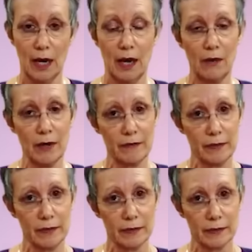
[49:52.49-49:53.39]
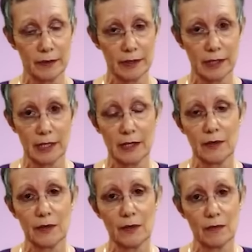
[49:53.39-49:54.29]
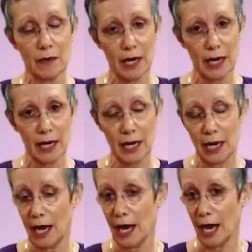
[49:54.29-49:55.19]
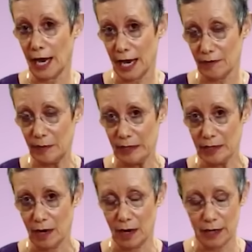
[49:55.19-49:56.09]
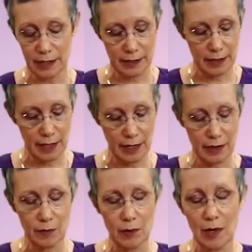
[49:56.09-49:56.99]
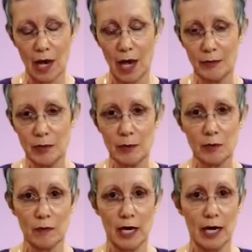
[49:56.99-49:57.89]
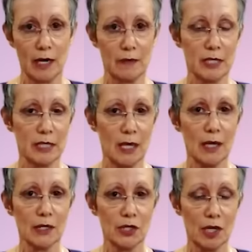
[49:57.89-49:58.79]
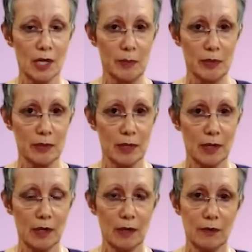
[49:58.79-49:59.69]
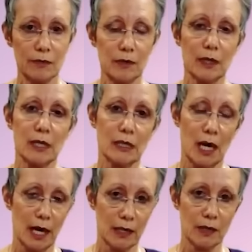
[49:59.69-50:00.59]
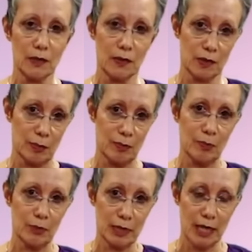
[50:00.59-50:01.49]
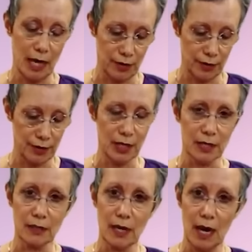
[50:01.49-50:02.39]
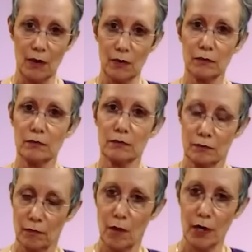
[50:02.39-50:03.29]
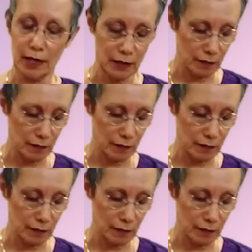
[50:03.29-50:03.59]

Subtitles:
However, the way I have been taught, and the more optimal way on a massage table for a client who has been pretty healthy and out walking